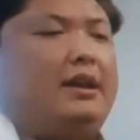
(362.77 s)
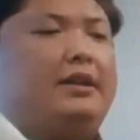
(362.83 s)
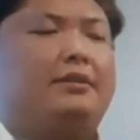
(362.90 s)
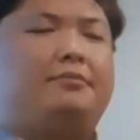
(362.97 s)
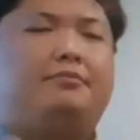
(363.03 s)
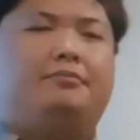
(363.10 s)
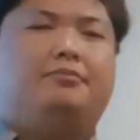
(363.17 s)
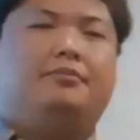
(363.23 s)

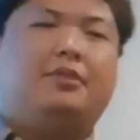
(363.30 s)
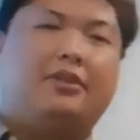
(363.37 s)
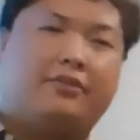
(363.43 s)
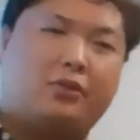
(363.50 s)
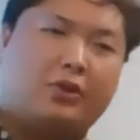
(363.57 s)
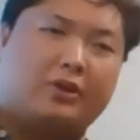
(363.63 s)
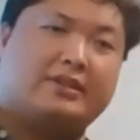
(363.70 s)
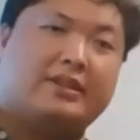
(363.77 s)
and
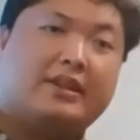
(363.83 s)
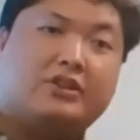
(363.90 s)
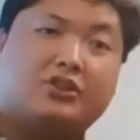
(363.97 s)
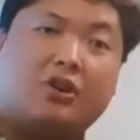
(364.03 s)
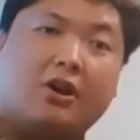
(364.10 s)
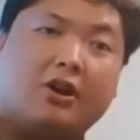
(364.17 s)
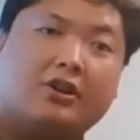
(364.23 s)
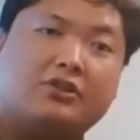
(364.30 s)
of course they
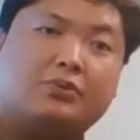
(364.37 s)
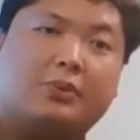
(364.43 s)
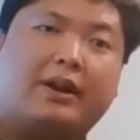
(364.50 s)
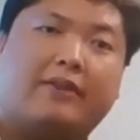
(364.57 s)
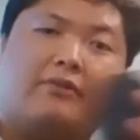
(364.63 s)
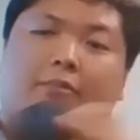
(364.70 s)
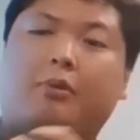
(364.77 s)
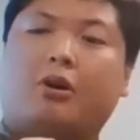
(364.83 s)
charge
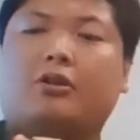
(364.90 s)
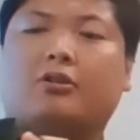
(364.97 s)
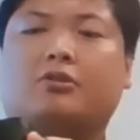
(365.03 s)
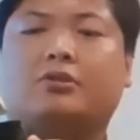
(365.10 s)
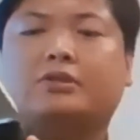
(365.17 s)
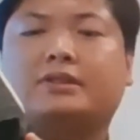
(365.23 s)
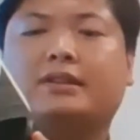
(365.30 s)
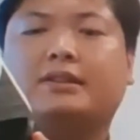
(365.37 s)
whatever
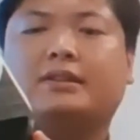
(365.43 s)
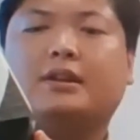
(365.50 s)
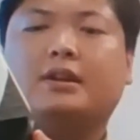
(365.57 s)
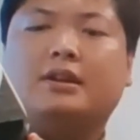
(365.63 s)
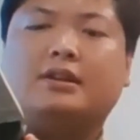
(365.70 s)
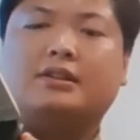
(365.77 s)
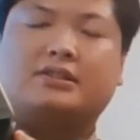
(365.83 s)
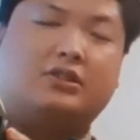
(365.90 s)
particles and
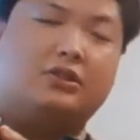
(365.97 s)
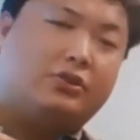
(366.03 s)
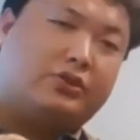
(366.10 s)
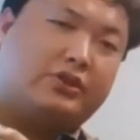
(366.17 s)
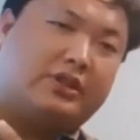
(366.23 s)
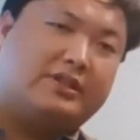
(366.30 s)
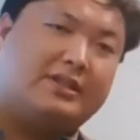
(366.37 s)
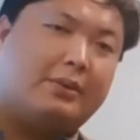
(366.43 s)

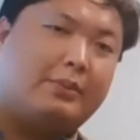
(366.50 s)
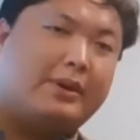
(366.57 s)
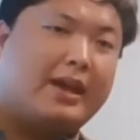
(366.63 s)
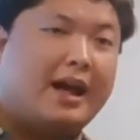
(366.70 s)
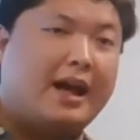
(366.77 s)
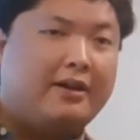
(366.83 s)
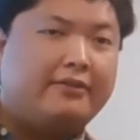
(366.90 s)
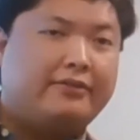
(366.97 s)
solutions that
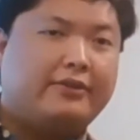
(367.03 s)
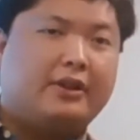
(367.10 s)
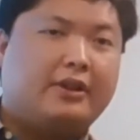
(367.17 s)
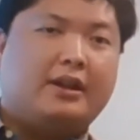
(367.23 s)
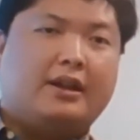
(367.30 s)
we have,